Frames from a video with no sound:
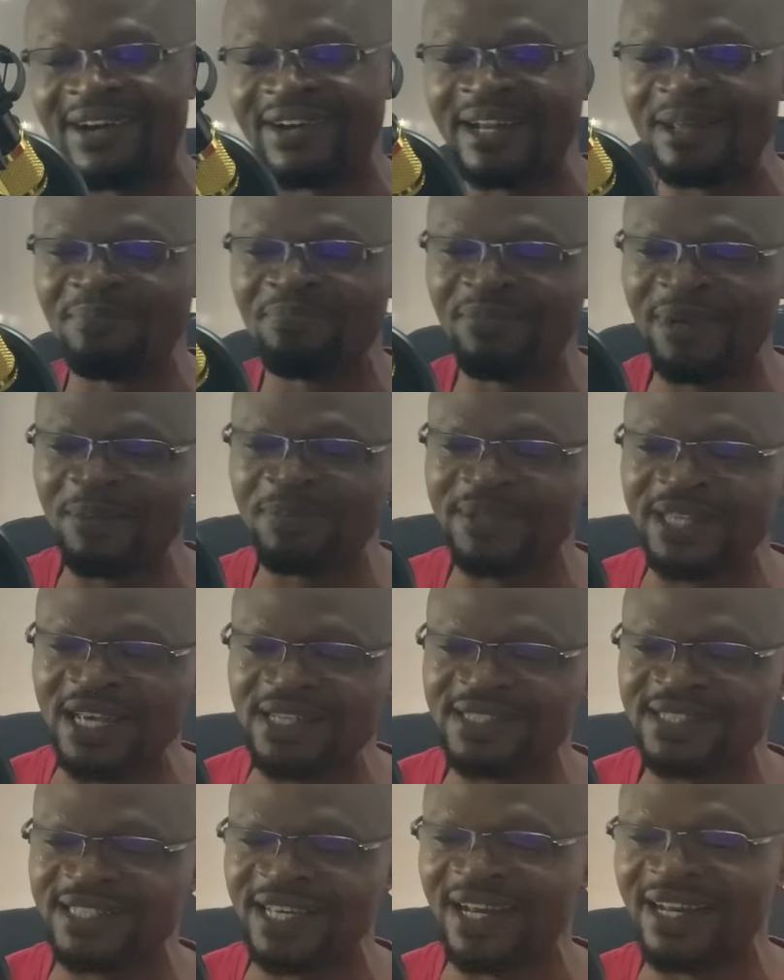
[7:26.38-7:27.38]
on the blip
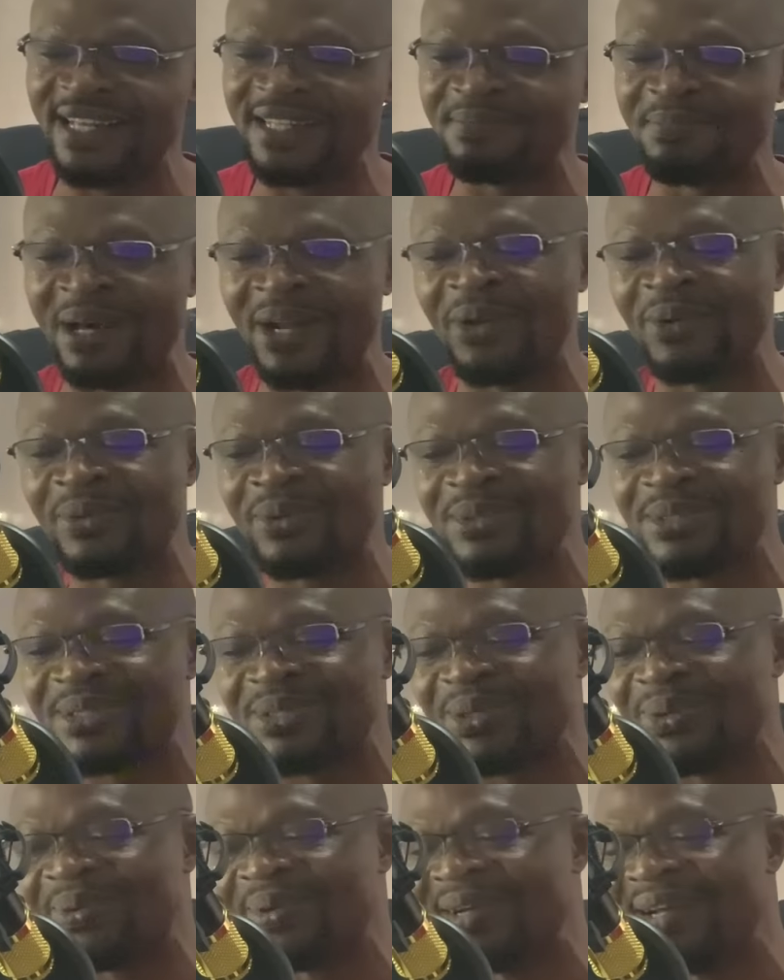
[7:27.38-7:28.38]
test challenge. Malo
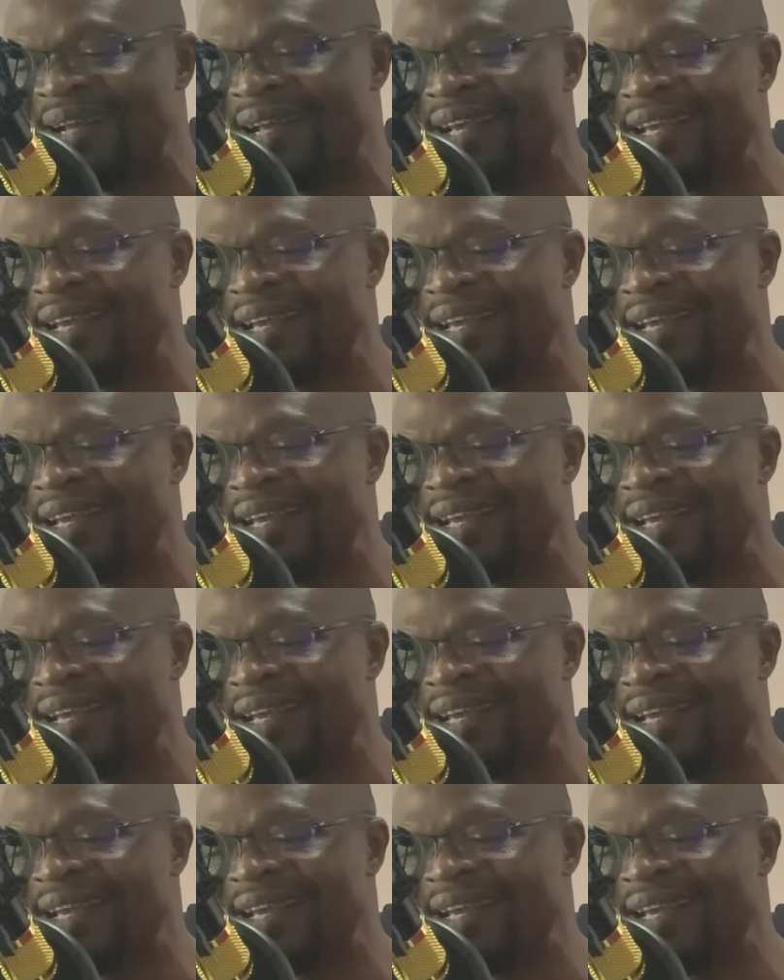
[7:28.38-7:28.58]
Gusto,